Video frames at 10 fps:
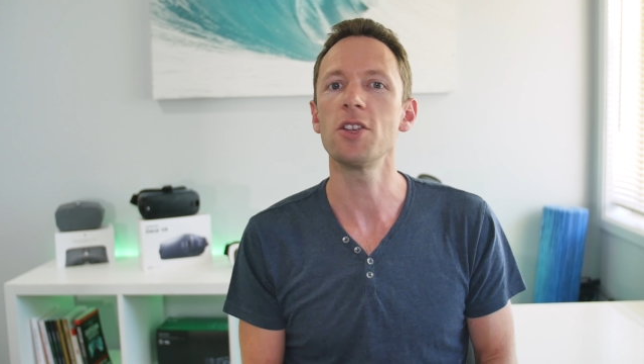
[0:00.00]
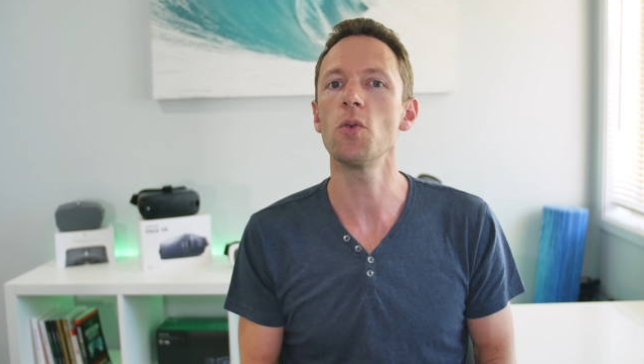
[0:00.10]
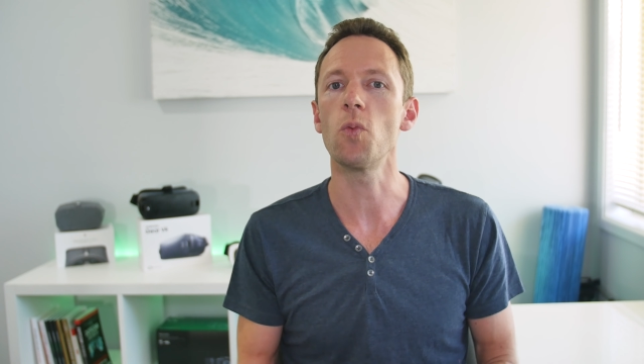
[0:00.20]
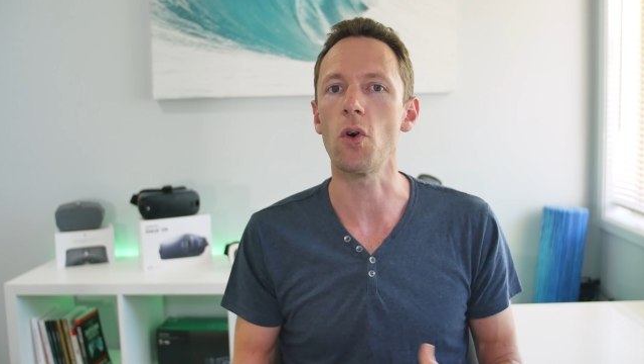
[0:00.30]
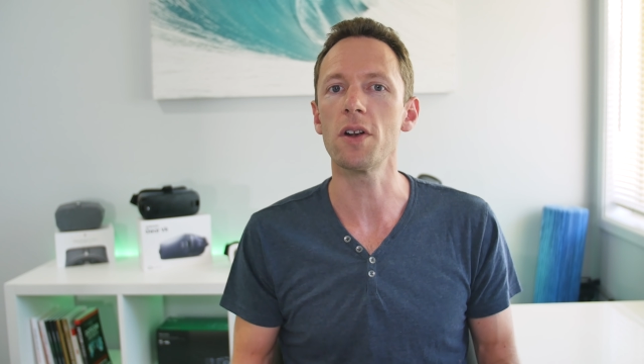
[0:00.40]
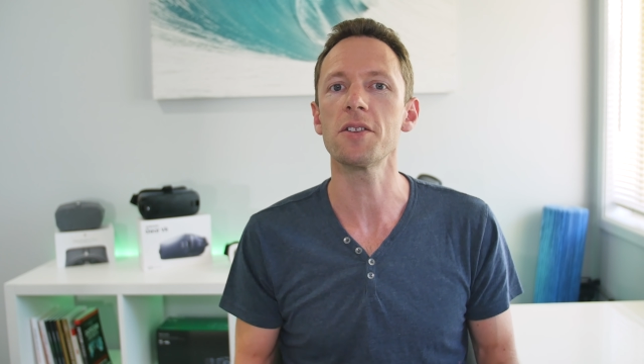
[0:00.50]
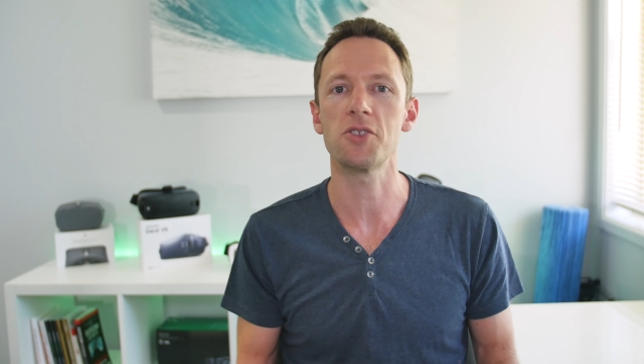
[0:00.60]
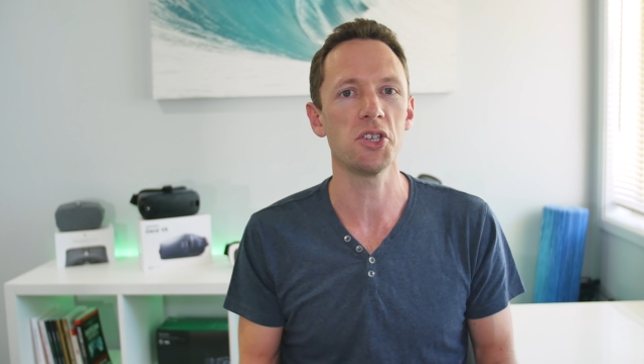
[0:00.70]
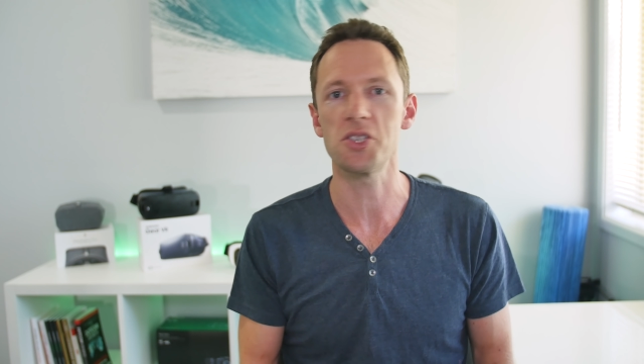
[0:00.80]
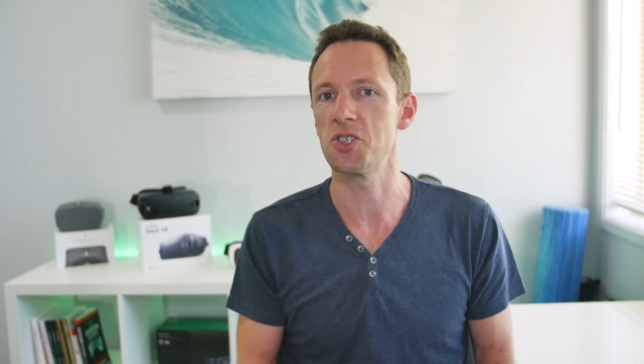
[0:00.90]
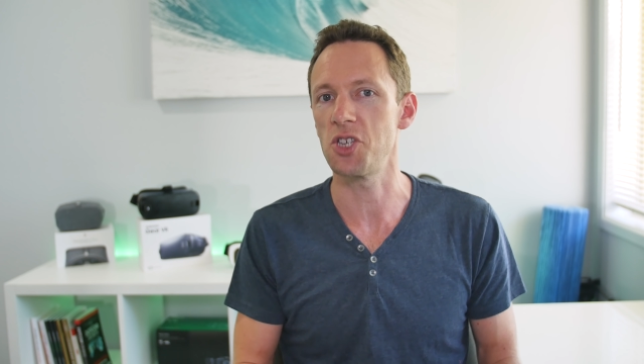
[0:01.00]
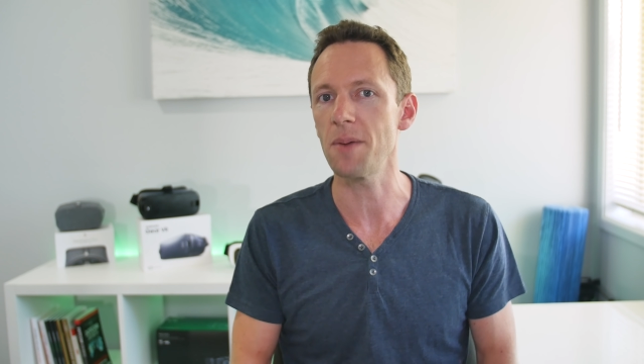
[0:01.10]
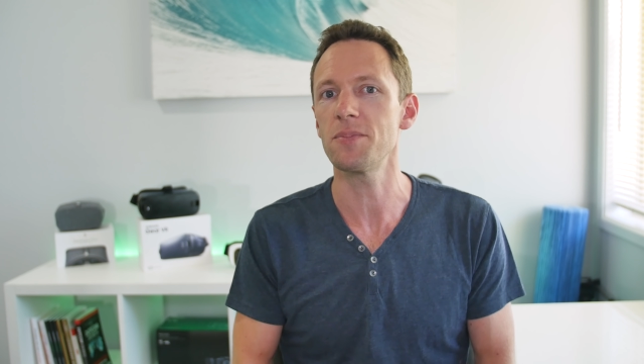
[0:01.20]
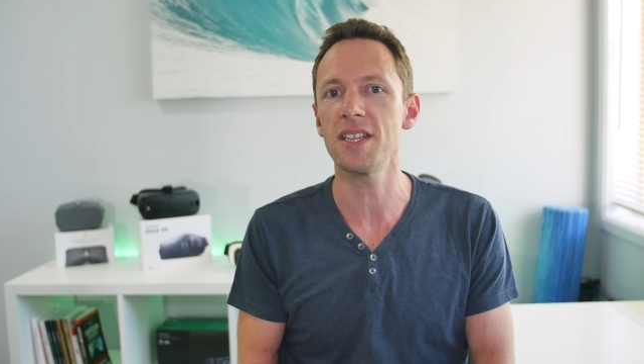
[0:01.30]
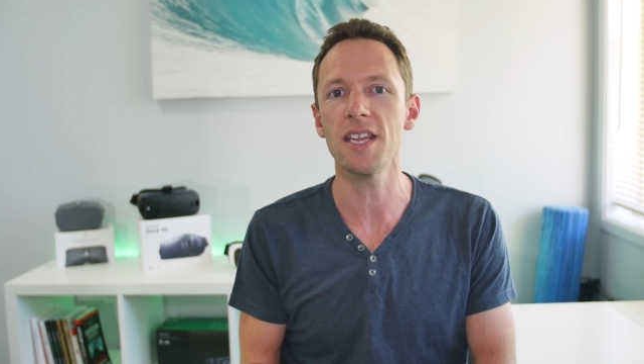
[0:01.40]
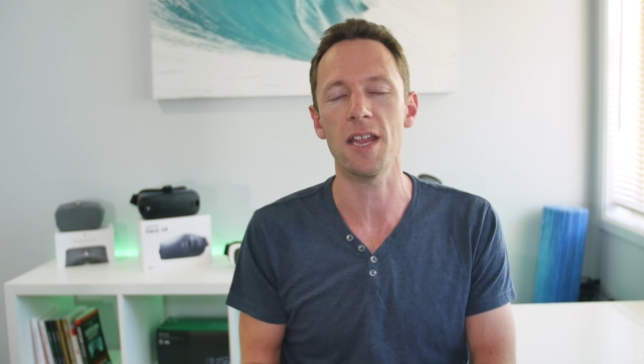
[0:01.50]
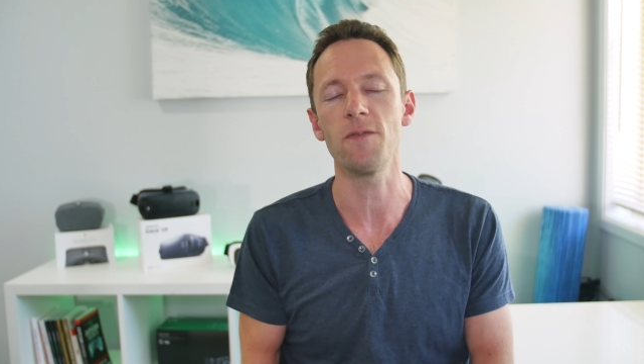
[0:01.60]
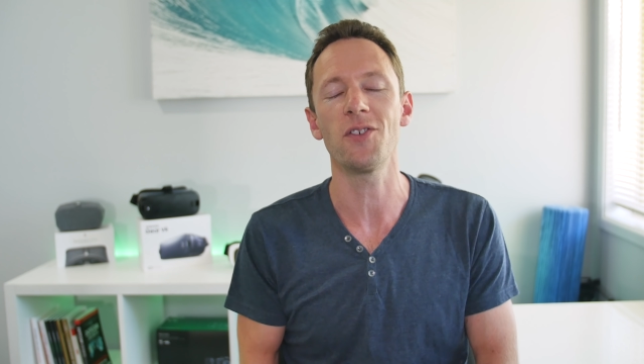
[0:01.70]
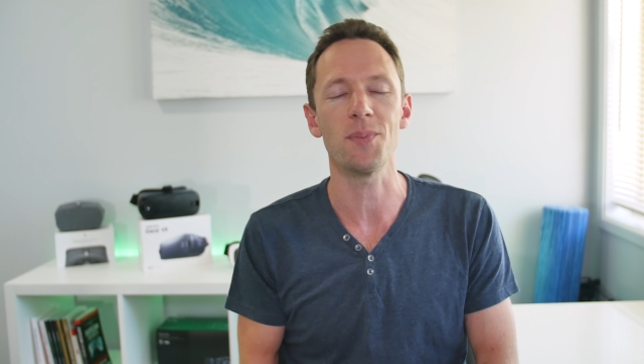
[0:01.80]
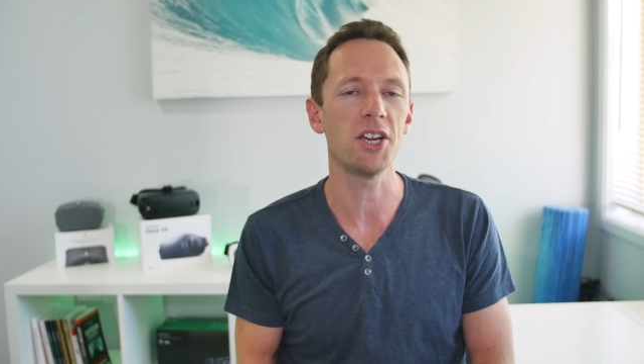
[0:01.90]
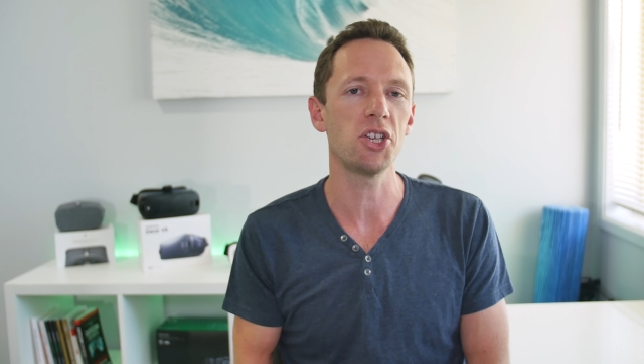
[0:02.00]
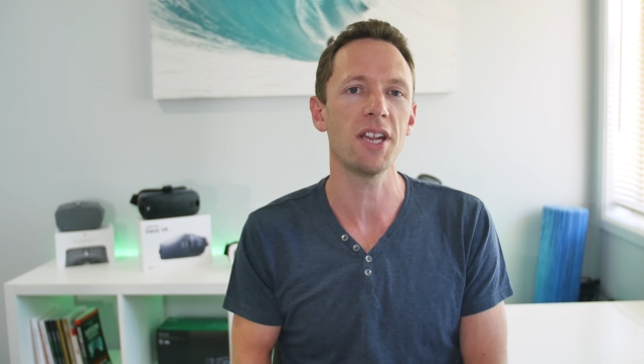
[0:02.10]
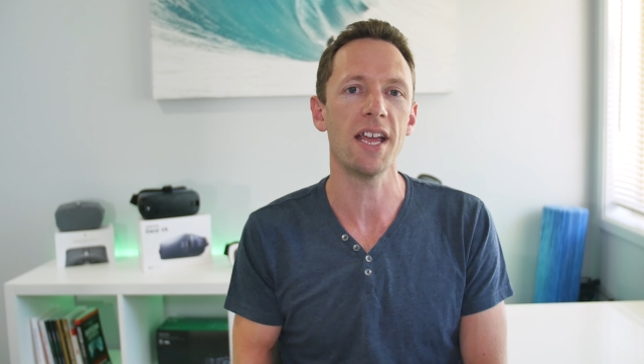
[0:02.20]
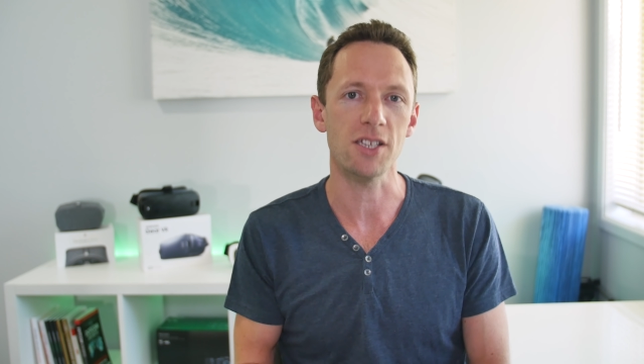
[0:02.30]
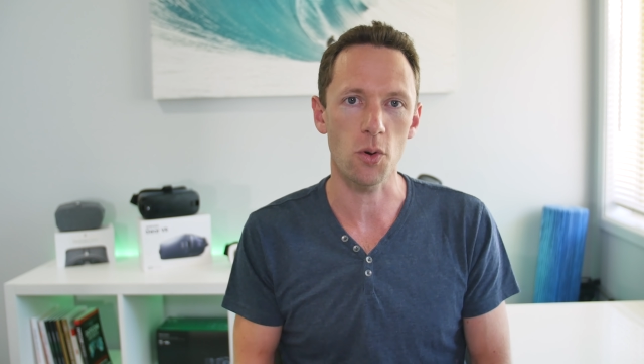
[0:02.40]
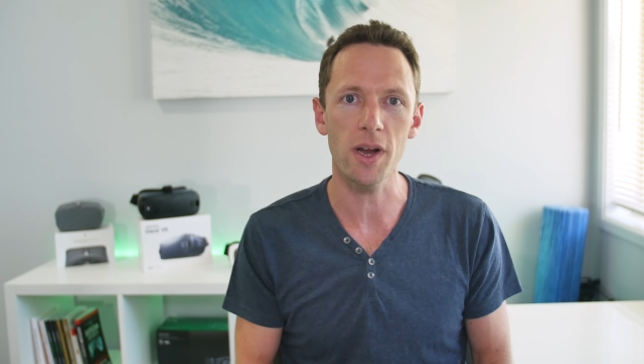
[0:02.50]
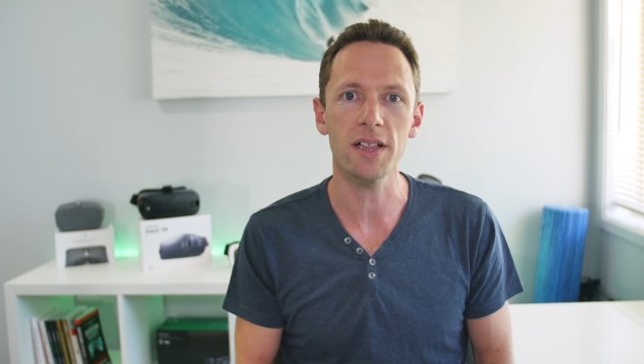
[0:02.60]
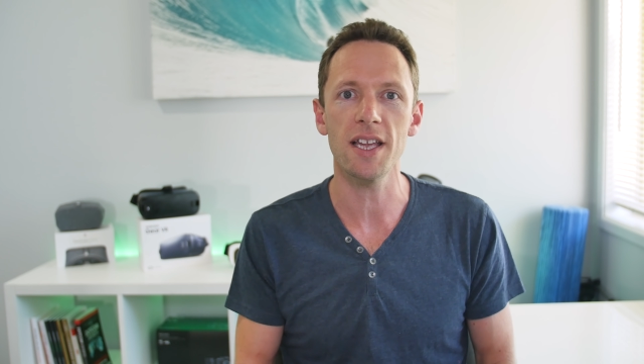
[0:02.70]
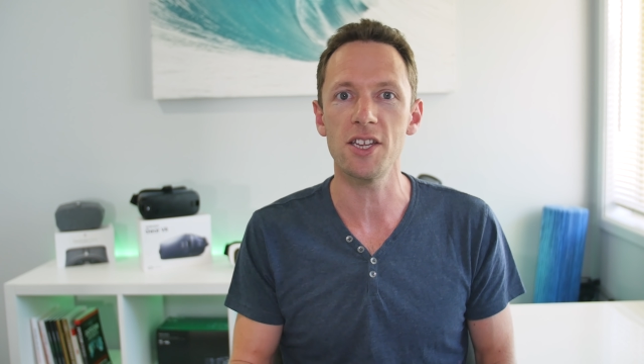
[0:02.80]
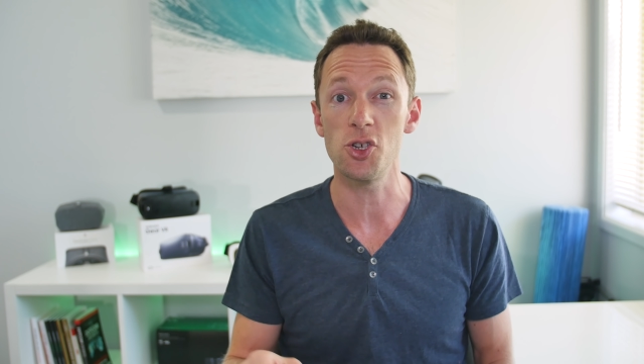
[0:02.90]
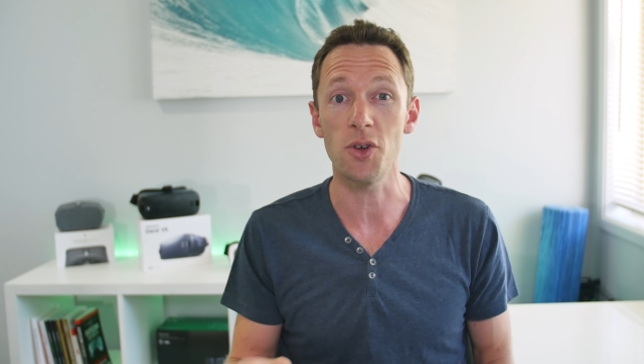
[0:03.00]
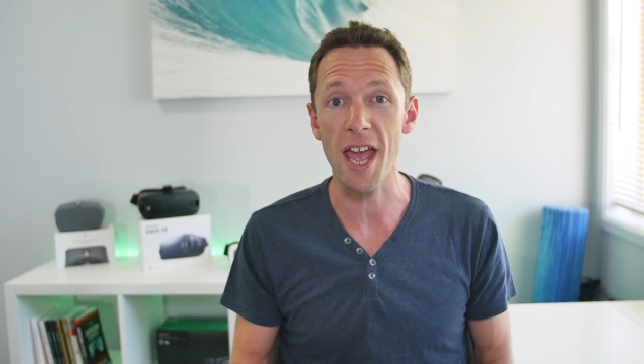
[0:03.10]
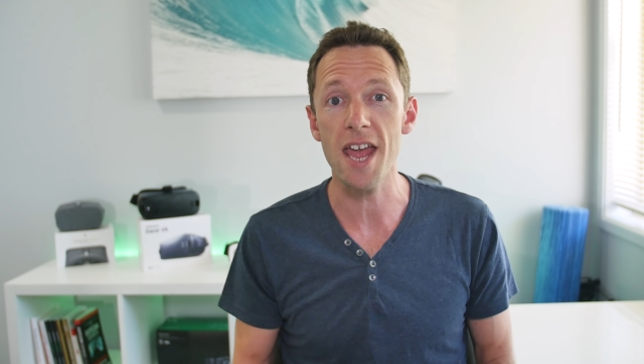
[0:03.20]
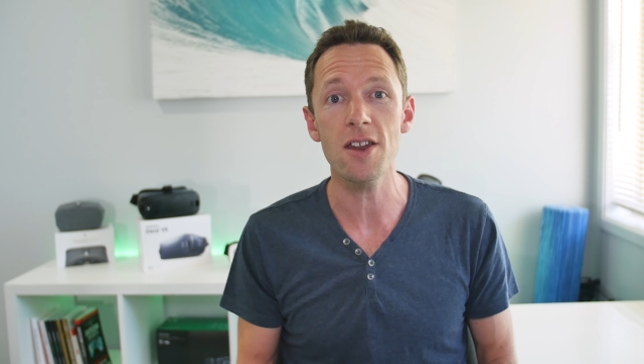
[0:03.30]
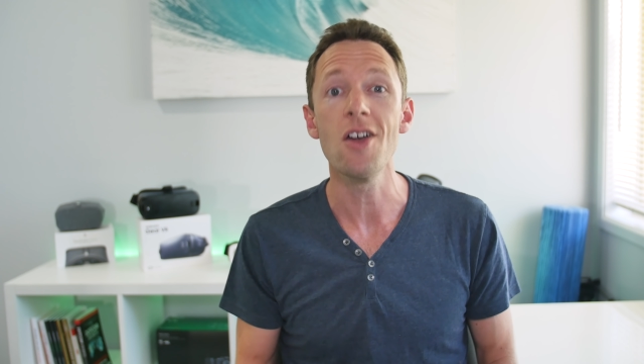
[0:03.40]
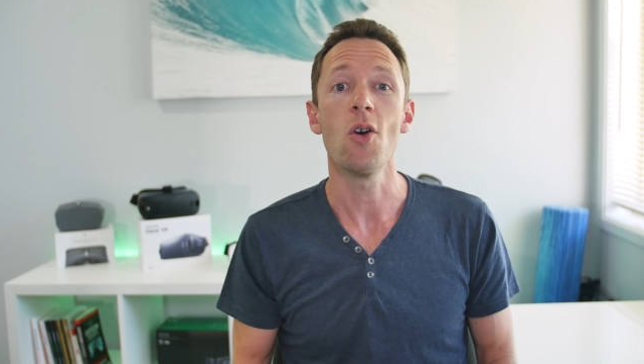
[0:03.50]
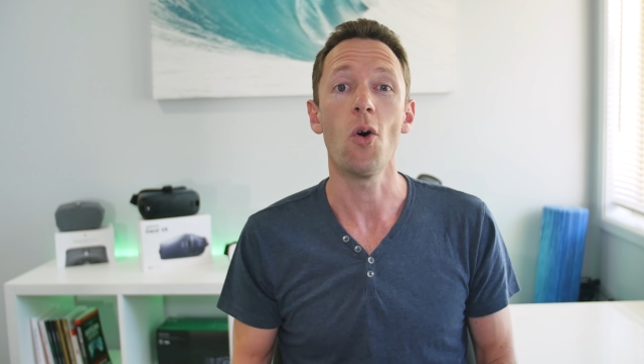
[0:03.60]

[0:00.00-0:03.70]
you wanna just jump to the information as quickly as you can,